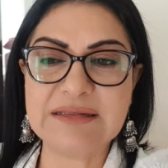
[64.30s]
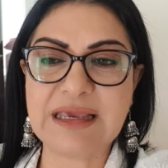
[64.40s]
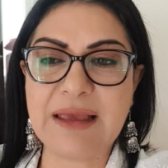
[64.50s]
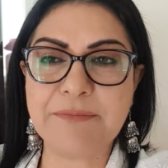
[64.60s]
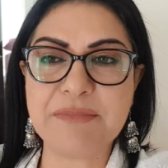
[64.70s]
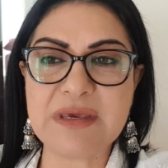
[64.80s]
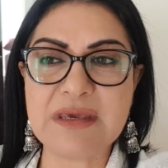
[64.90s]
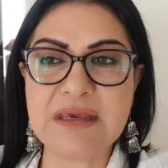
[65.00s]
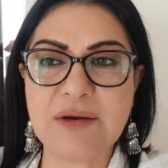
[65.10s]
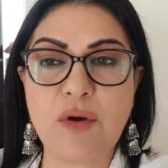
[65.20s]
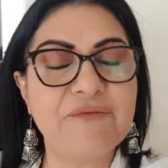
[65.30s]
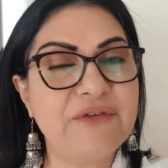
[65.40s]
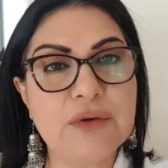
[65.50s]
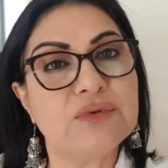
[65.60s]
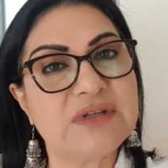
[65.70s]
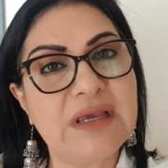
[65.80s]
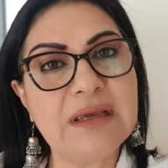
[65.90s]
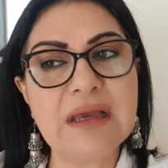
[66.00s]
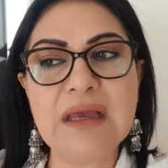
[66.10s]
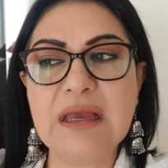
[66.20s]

It can be confusing.